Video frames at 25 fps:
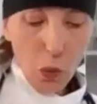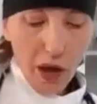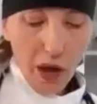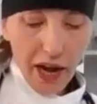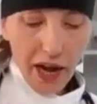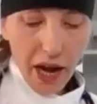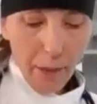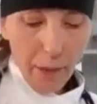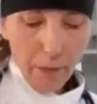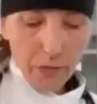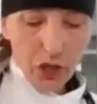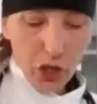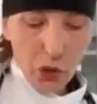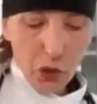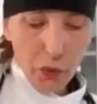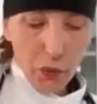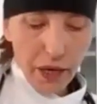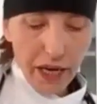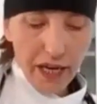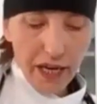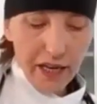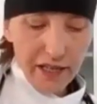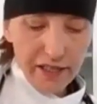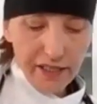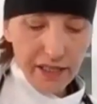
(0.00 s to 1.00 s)
what I'm
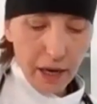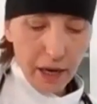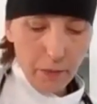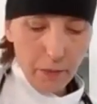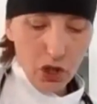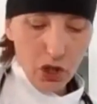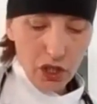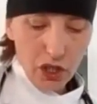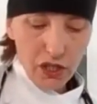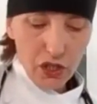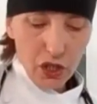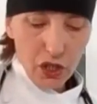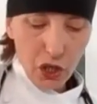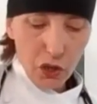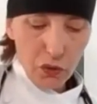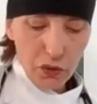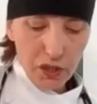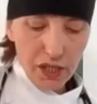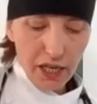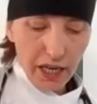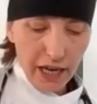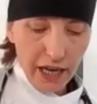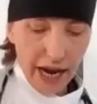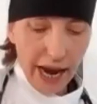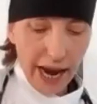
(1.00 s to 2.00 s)
doing is I'm just
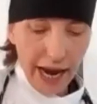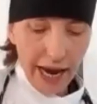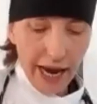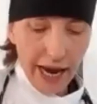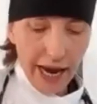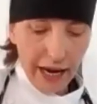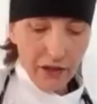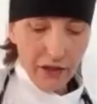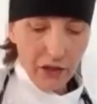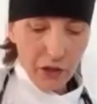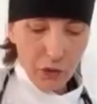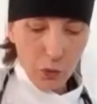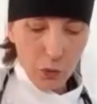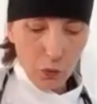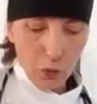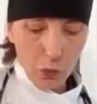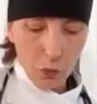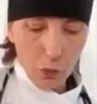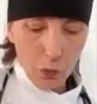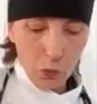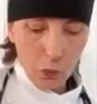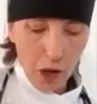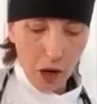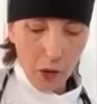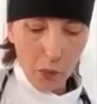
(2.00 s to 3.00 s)
using a hand
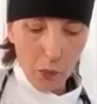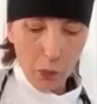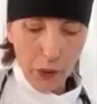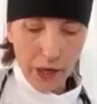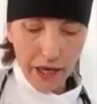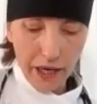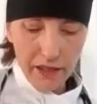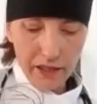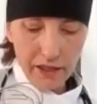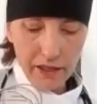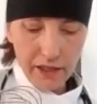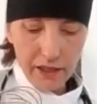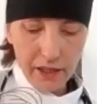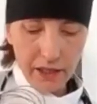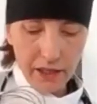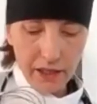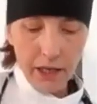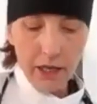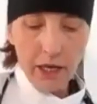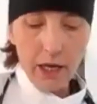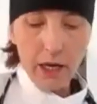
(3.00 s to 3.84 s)
whisk